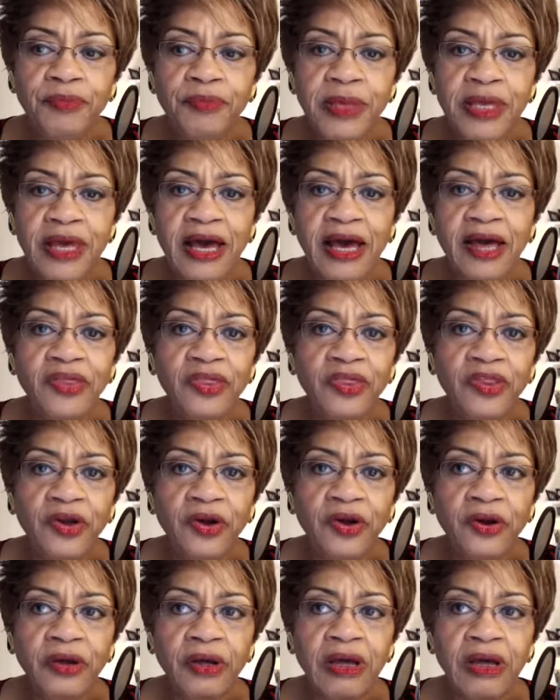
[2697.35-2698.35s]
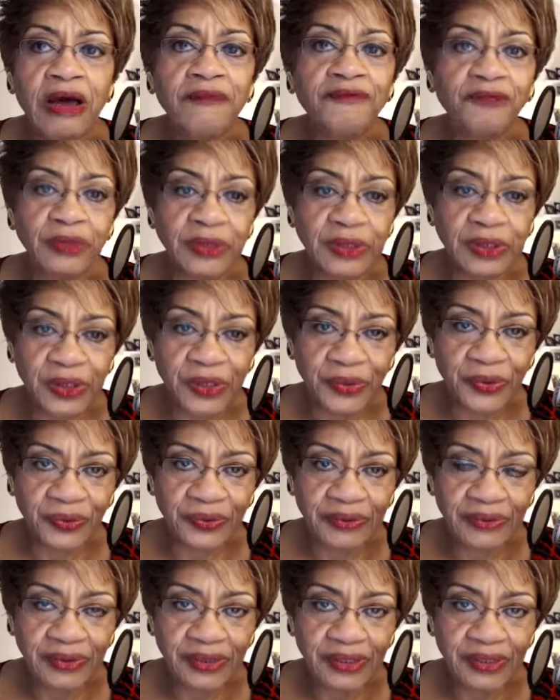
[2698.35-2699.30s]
beyond their comfort zone.